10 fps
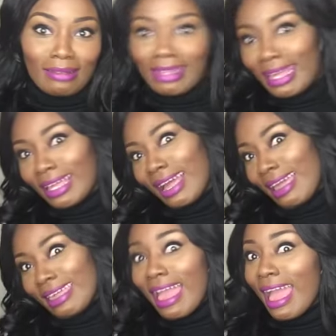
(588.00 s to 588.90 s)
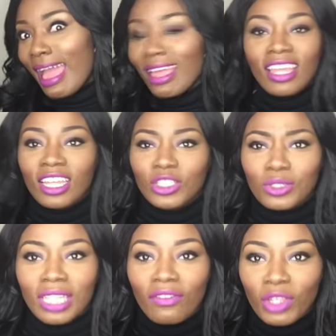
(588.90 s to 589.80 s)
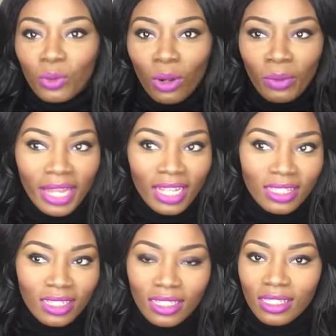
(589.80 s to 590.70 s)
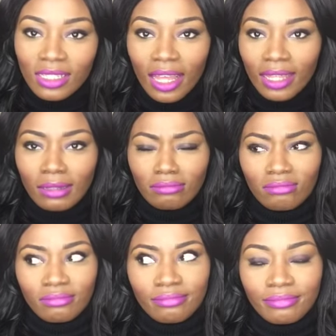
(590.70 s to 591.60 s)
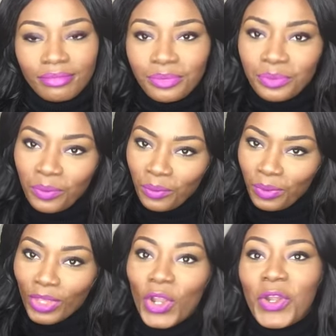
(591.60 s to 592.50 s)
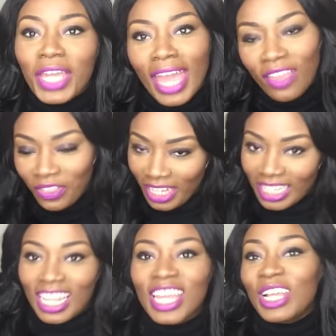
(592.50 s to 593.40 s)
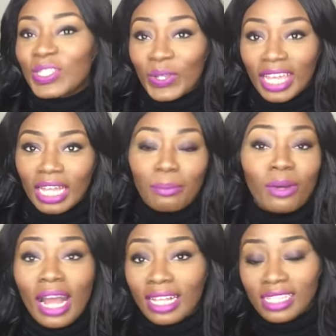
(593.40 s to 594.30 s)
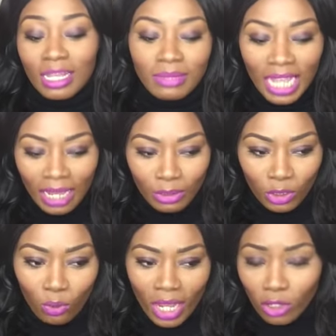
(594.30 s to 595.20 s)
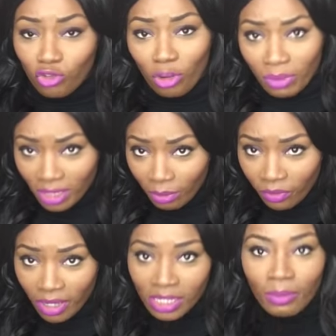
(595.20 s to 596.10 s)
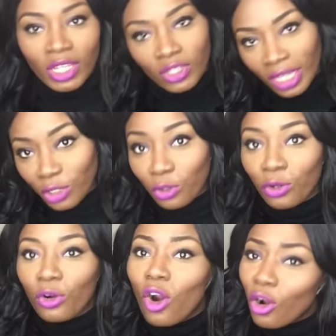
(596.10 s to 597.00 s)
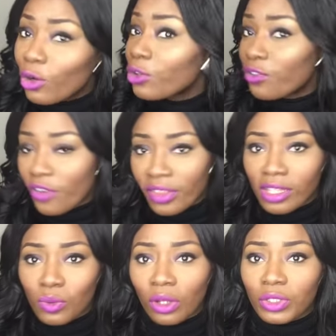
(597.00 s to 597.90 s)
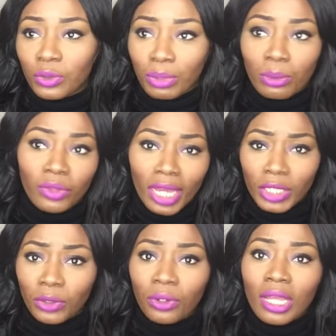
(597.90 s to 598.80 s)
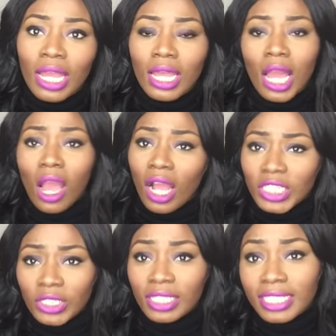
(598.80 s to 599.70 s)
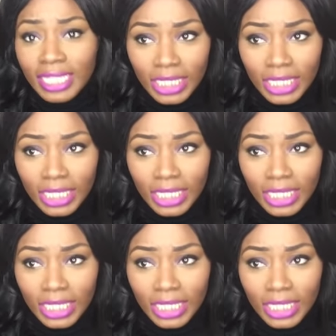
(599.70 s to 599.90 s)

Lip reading: like, hey, yeah, just giving you one-word answers, like. Okay then. So yeah, but at the same time, you know, while you're dropping some friends, make sure that you're a good friend as well to people that, you know, are actually dear